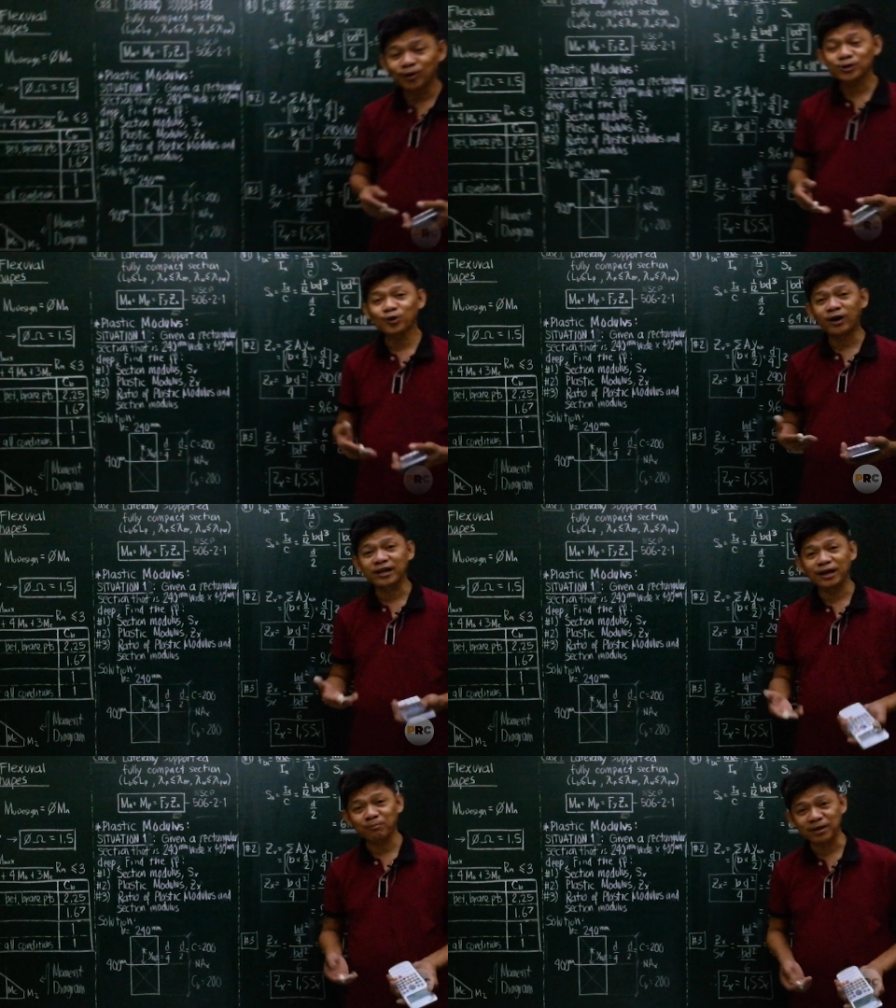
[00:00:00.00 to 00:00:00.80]
Also,
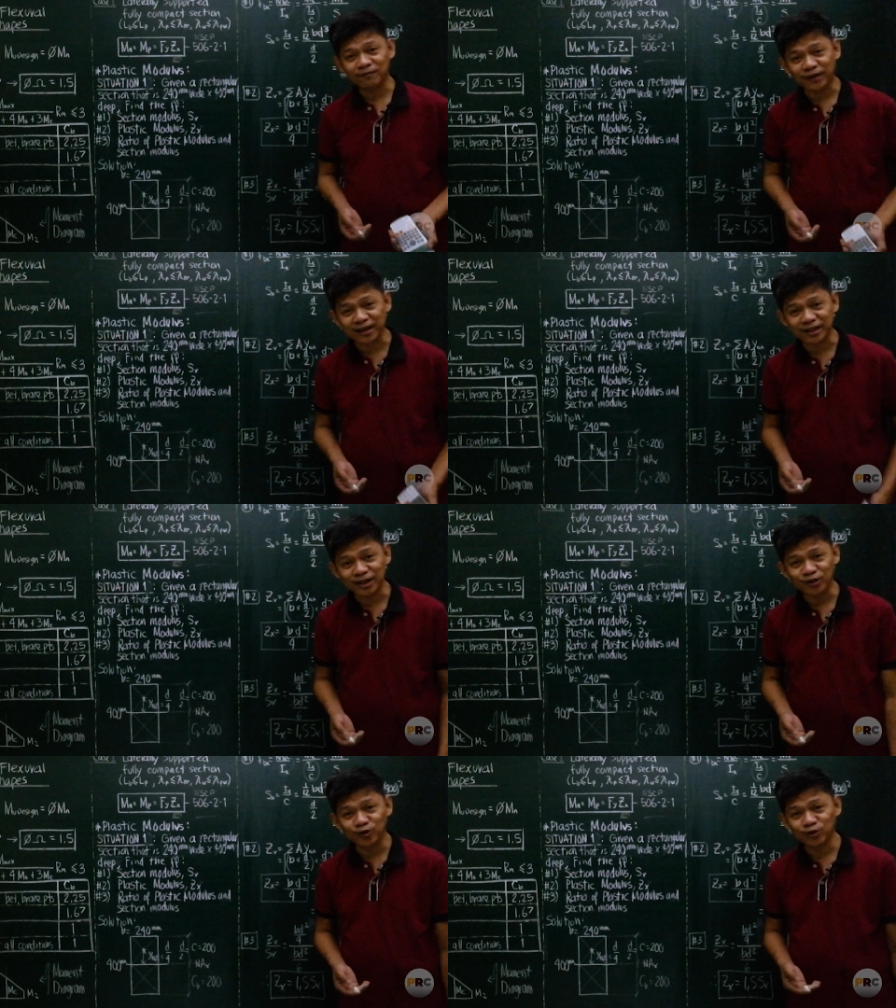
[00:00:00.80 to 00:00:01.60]
I am
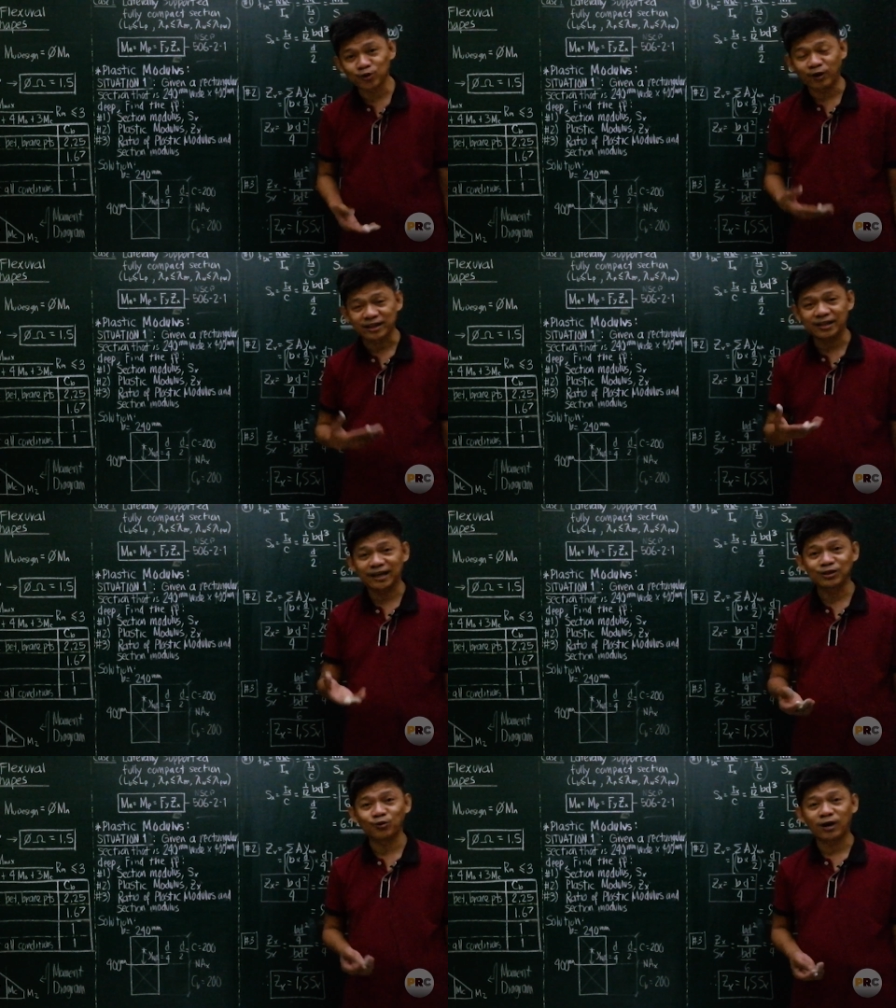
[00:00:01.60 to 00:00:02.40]
inviting you to
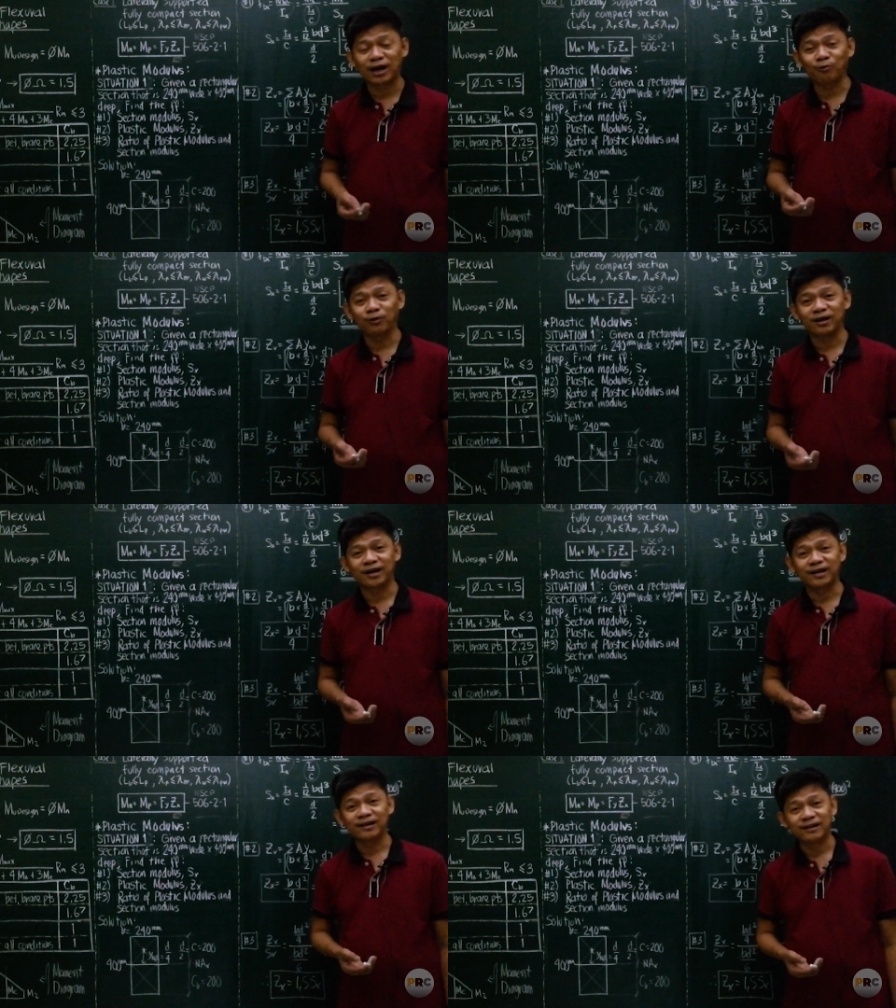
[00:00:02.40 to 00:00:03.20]
attend to
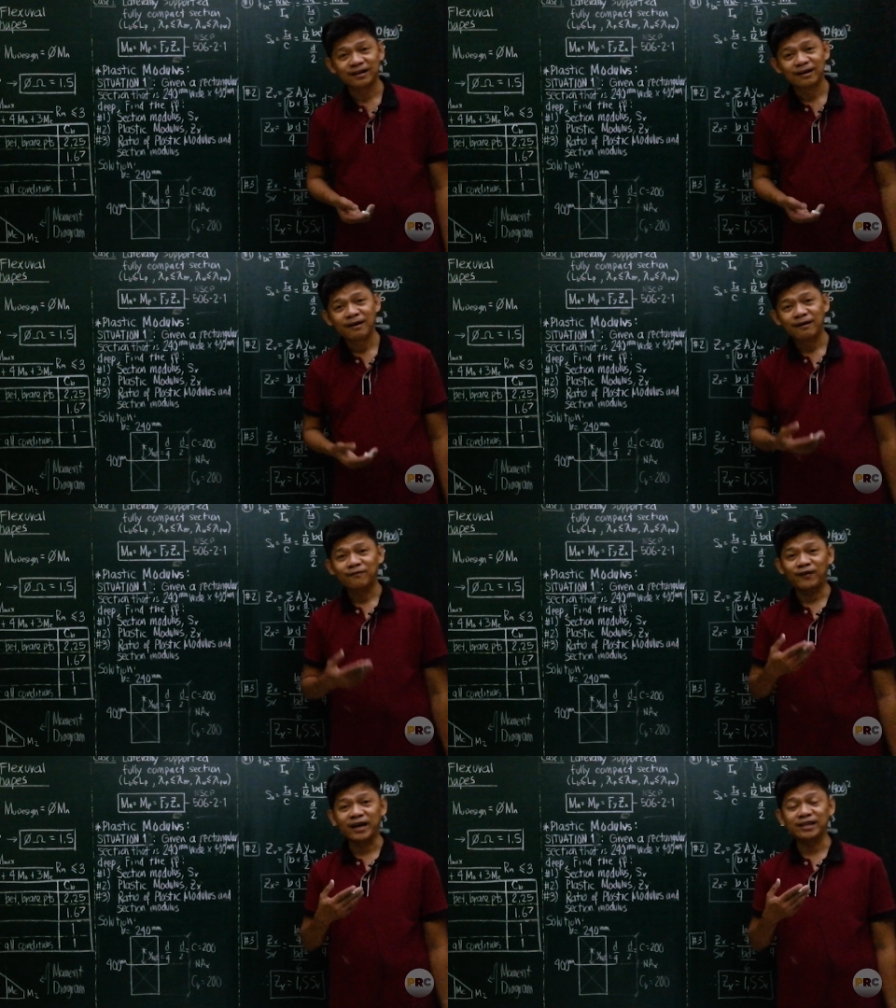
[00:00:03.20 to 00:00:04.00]
our
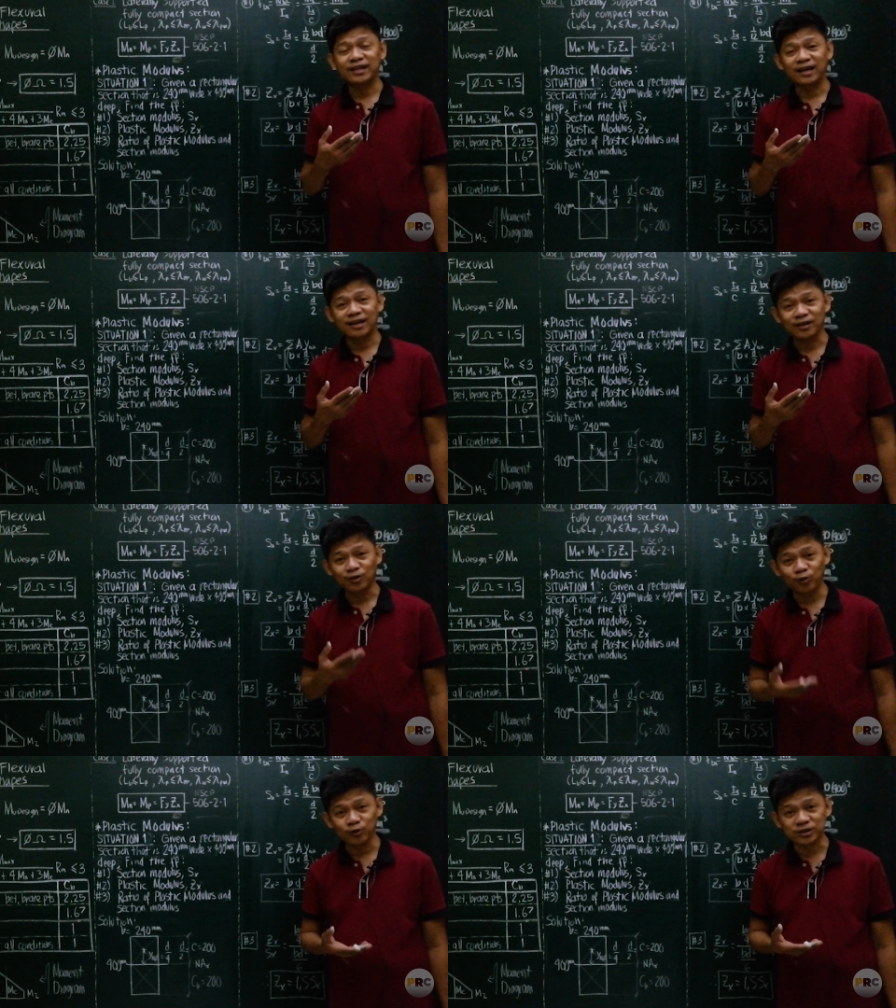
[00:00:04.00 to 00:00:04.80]
final
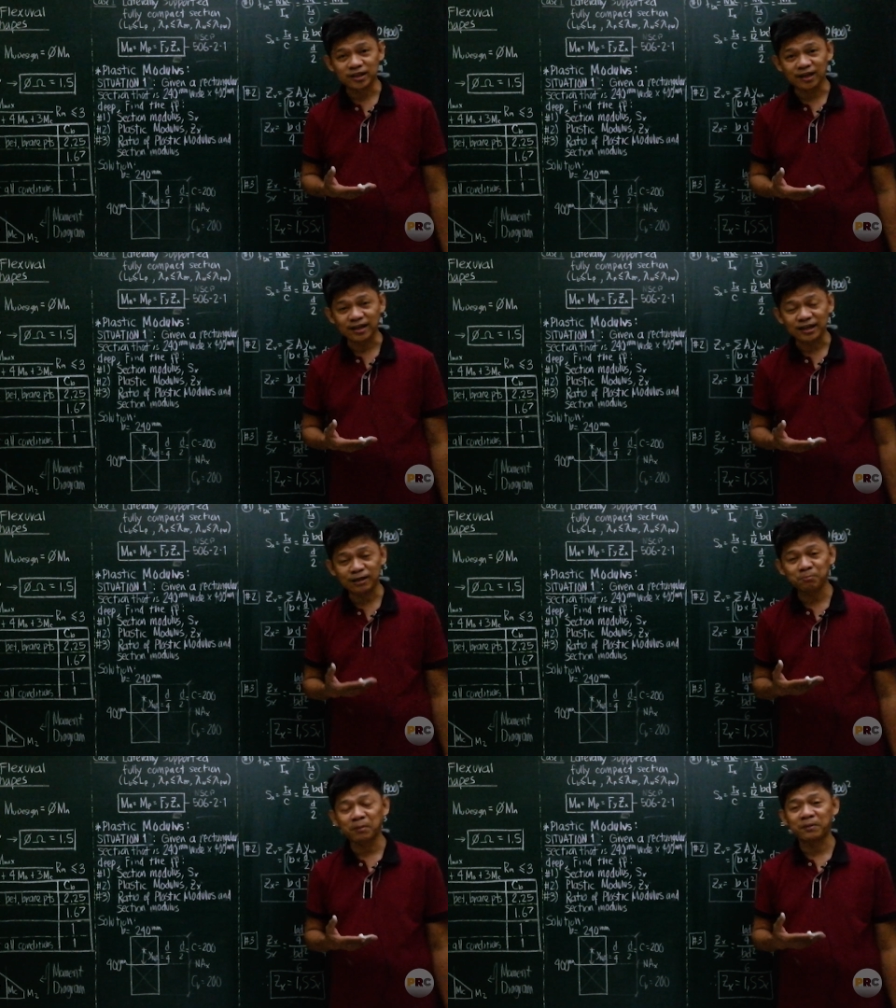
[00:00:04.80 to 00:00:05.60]
coaching
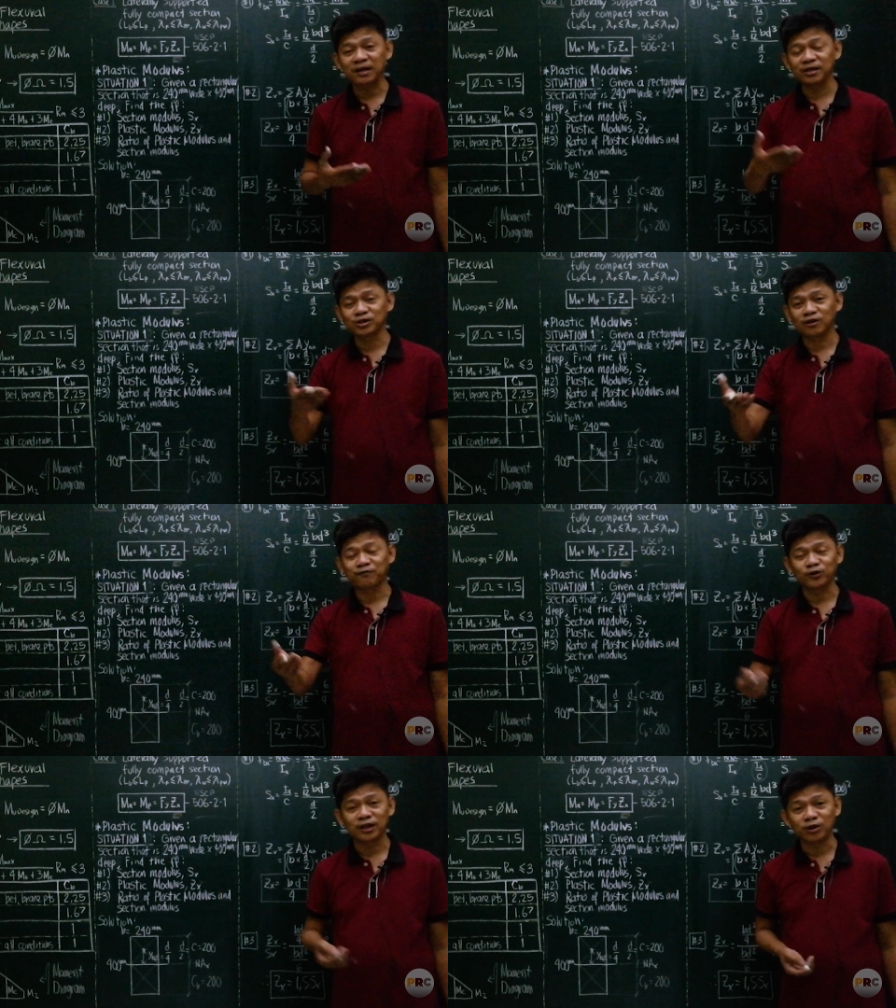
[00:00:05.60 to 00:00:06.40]
in preparation
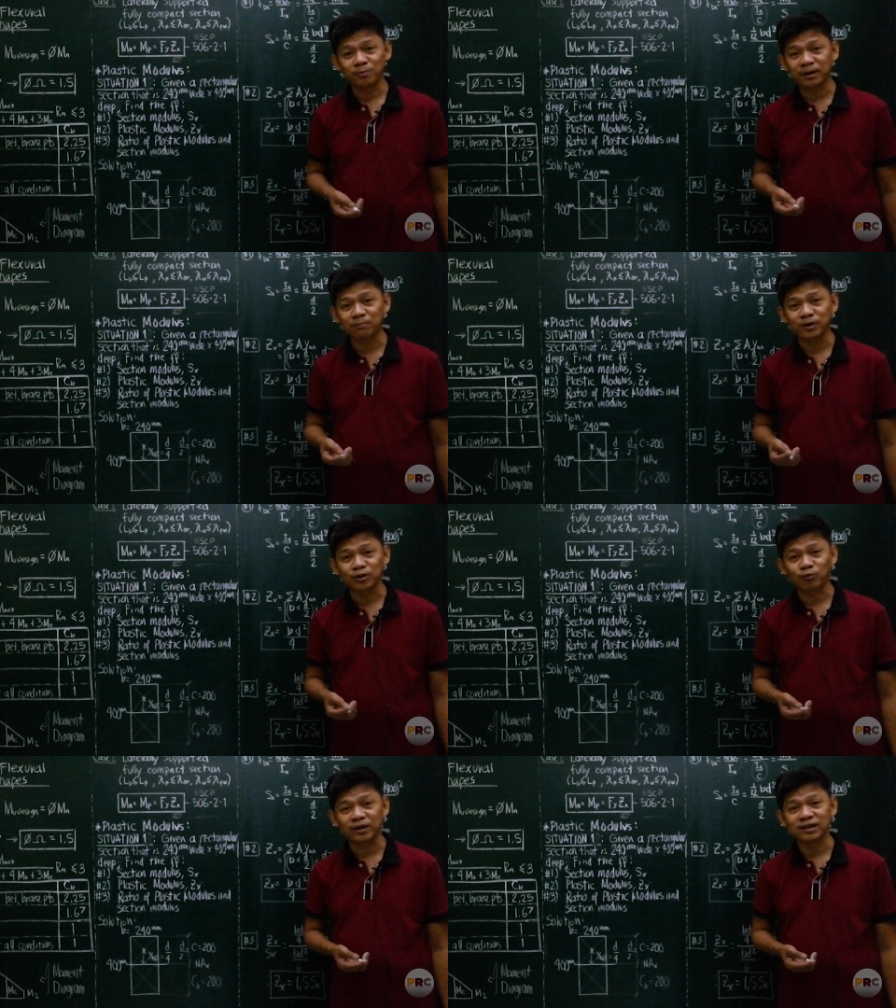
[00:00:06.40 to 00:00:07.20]
for the November
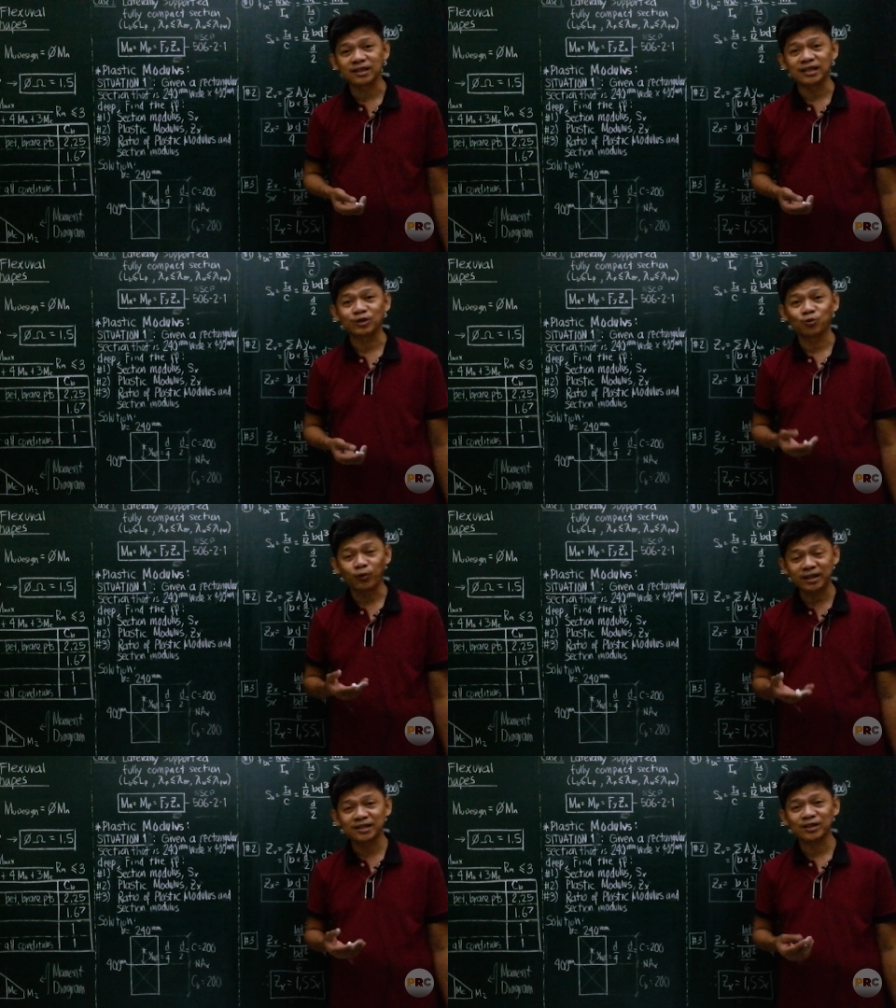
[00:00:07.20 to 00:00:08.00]
twenty
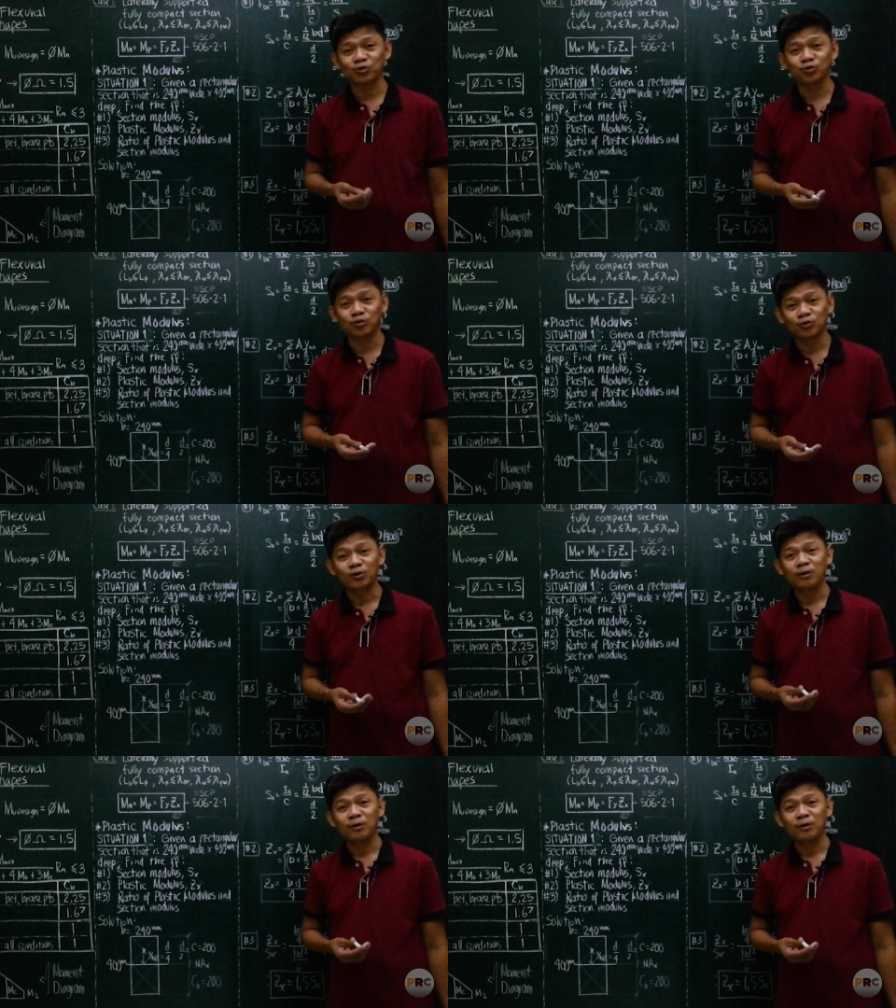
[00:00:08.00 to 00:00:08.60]
twenty-two